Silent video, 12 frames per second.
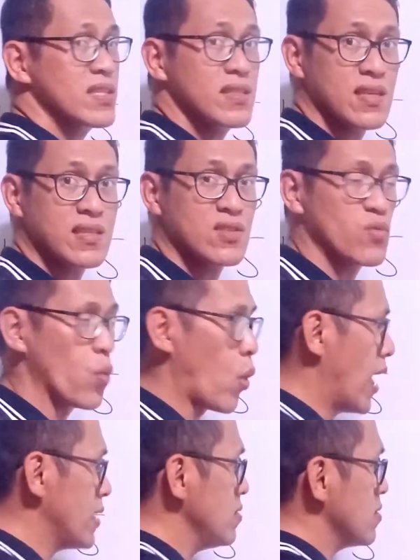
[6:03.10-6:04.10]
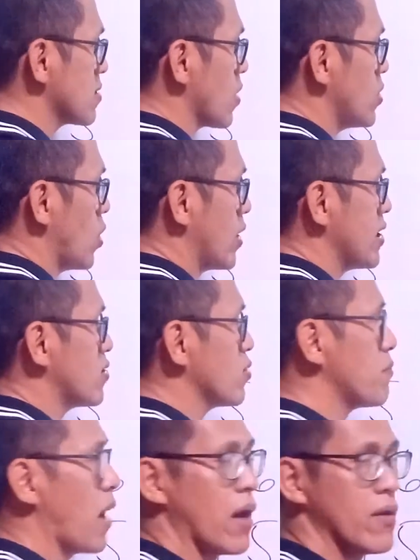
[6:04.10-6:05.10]
6 is 1, so no need to
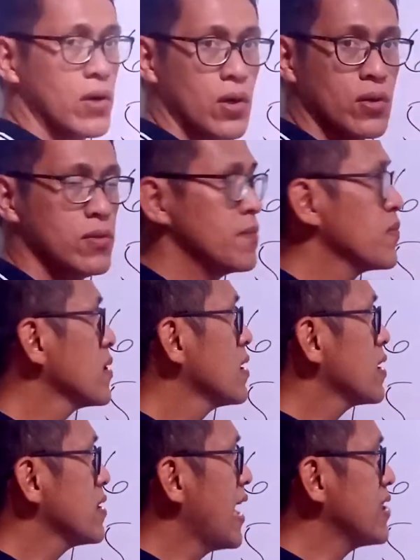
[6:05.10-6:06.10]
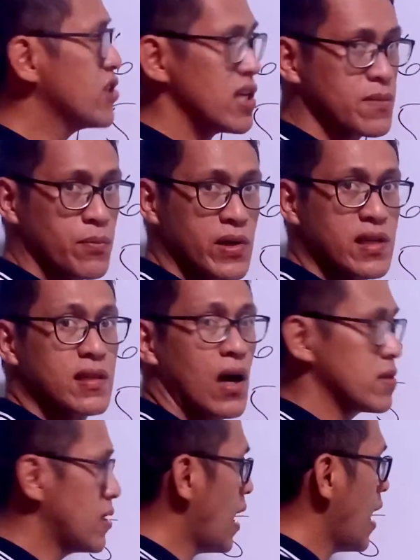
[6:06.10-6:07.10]
borrow. Then just bring
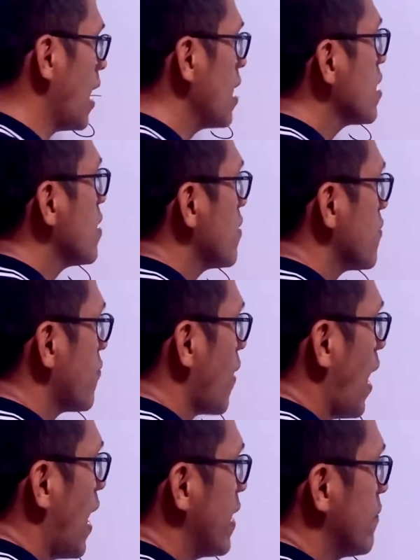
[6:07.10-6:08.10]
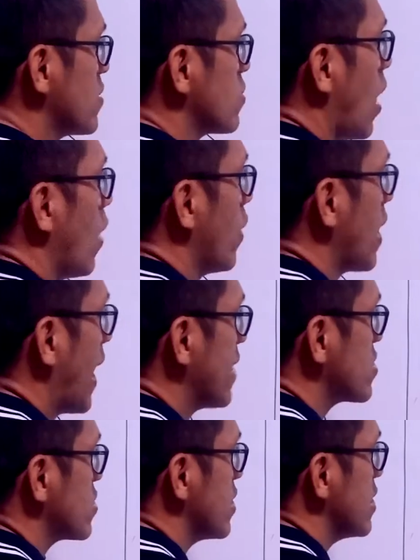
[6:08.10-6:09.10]
down the 5. So our
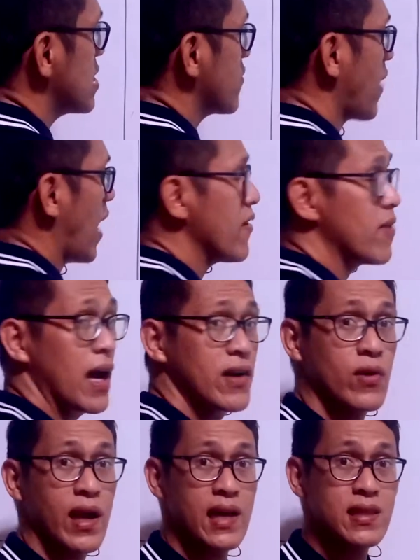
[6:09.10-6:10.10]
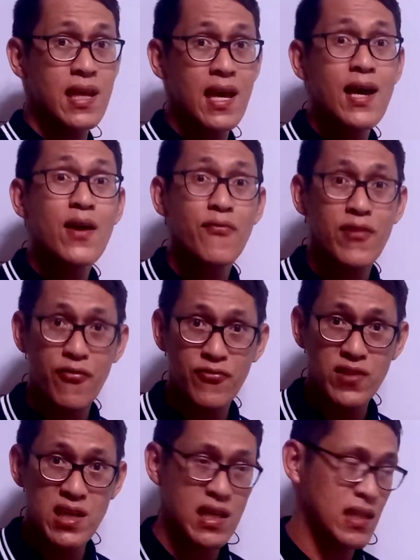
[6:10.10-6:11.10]
answer is
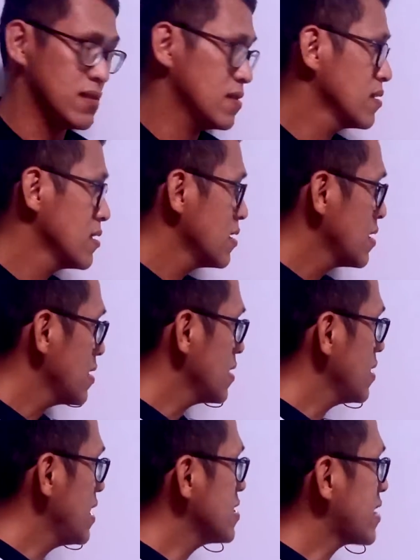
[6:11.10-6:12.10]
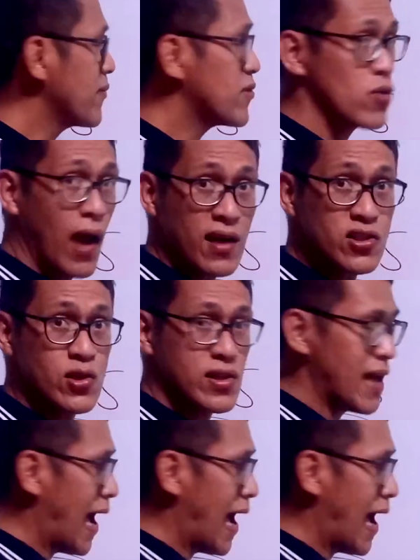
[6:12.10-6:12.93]
515. In subtraction, the